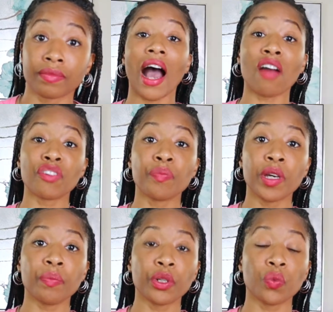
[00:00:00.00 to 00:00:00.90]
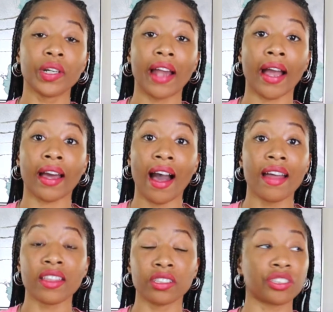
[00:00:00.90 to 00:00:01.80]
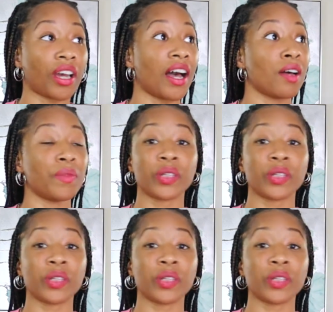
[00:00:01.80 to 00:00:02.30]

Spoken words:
I remember when I got the job,